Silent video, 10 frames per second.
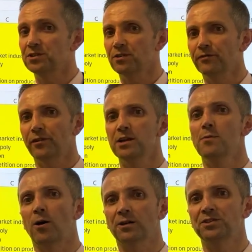Now free
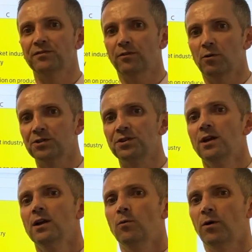markets, of course,
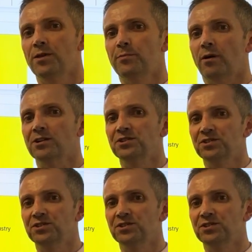where the price